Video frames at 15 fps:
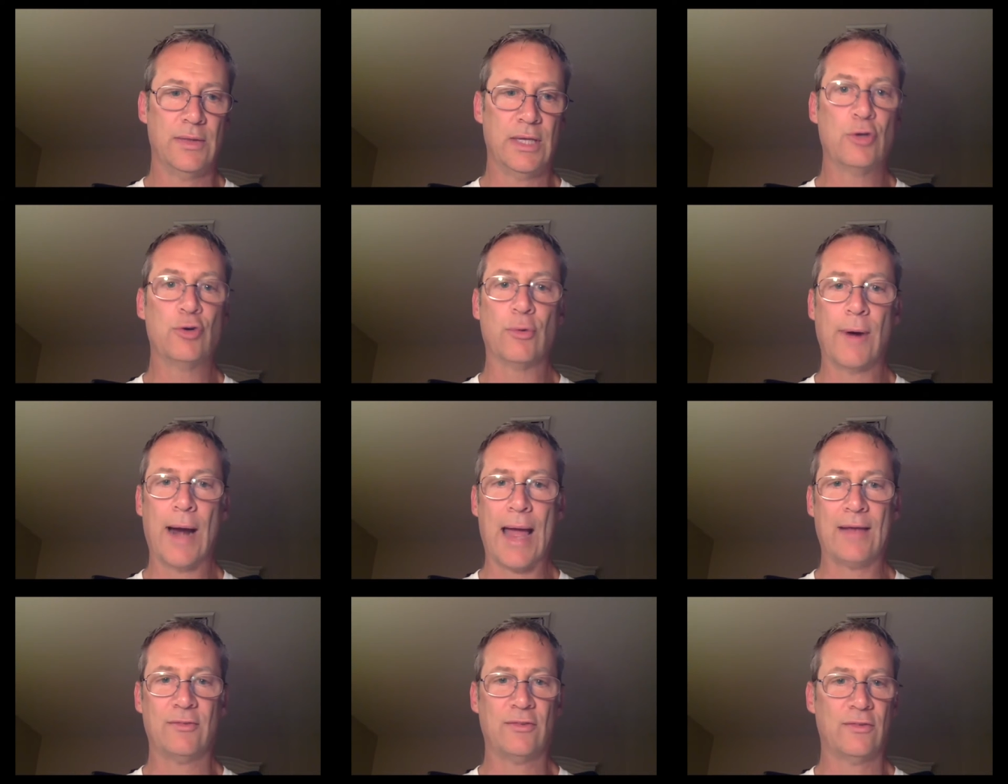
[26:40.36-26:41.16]

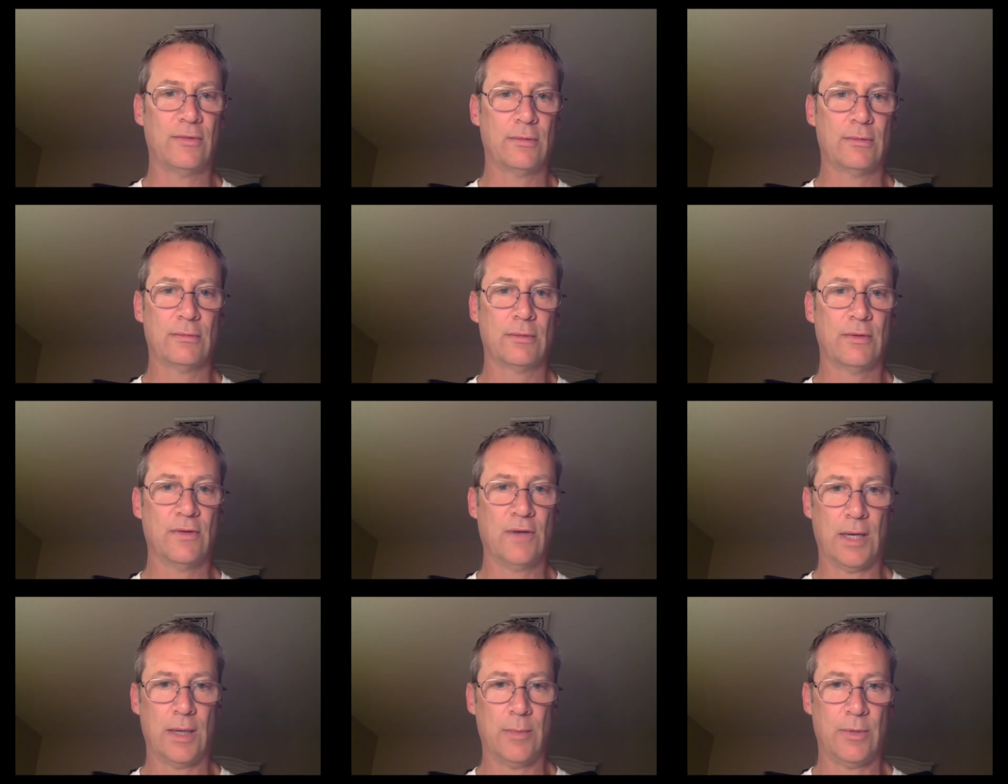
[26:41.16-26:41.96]
grass
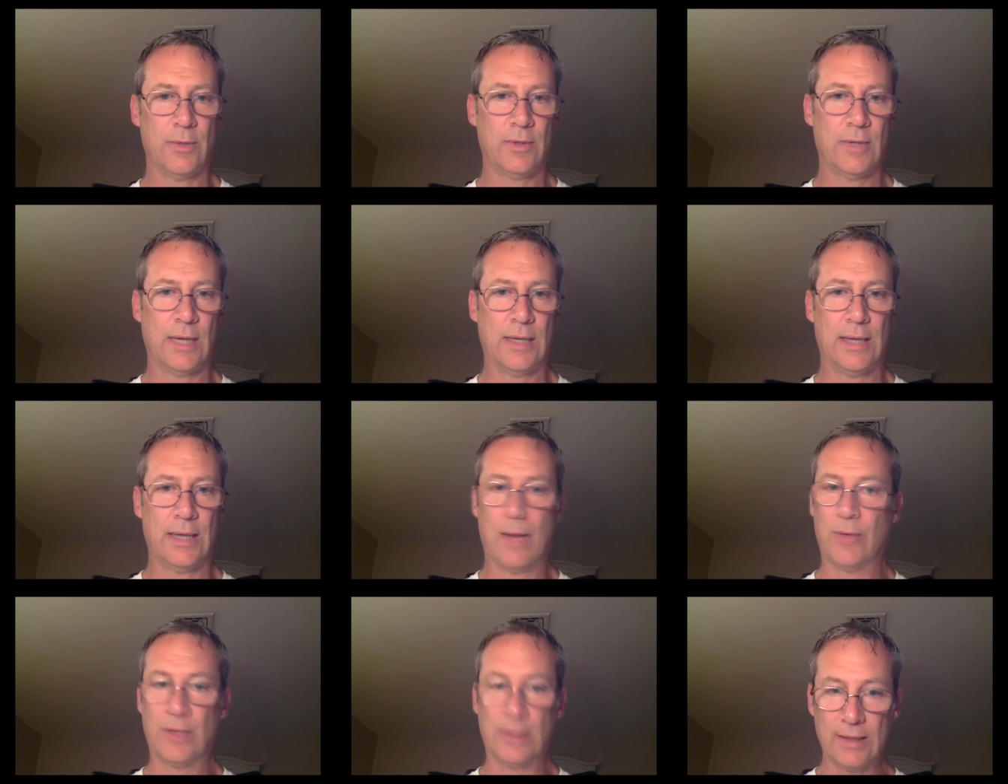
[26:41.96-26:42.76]
type. I'm
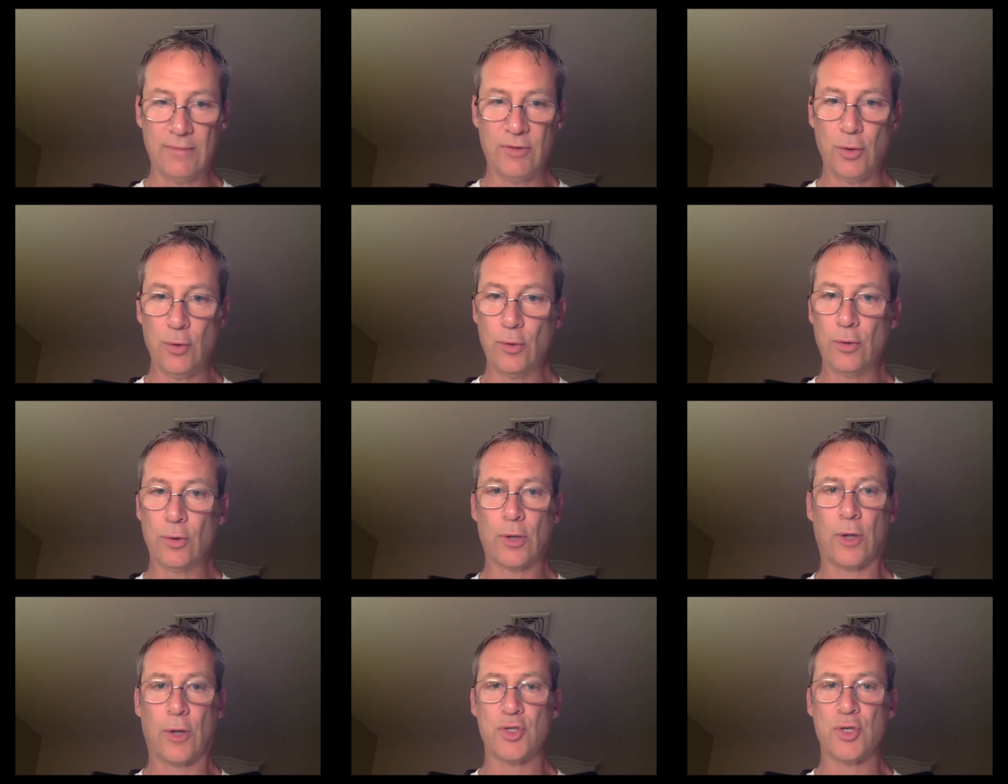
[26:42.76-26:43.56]
going to leave the
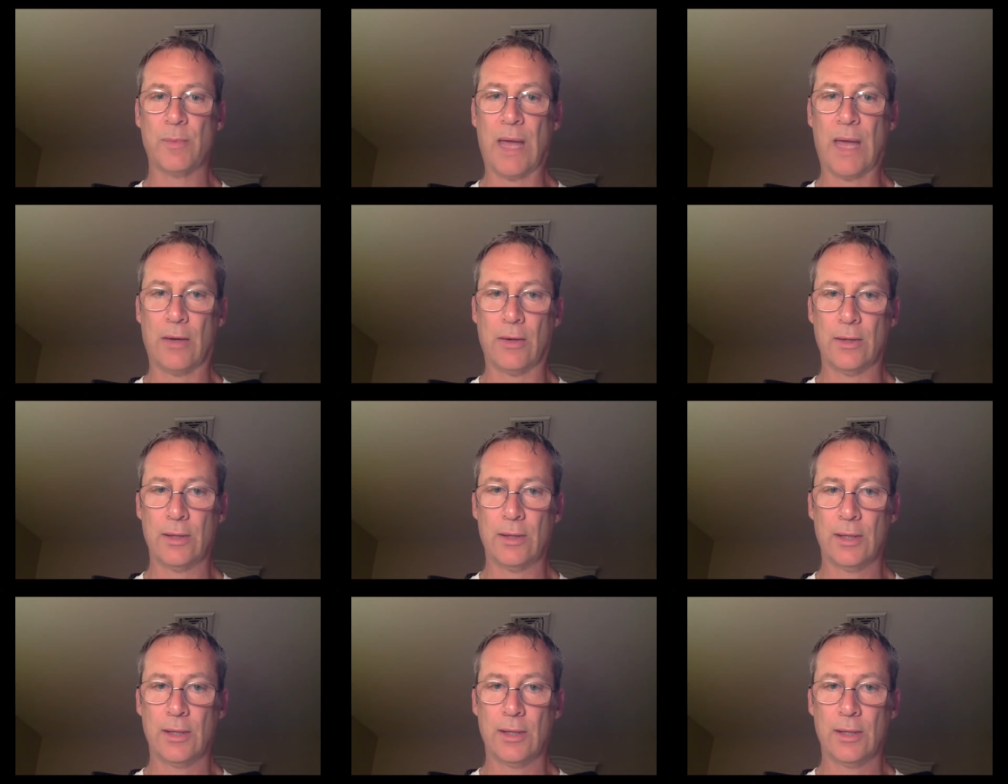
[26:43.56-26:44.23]
hugelkultur mound.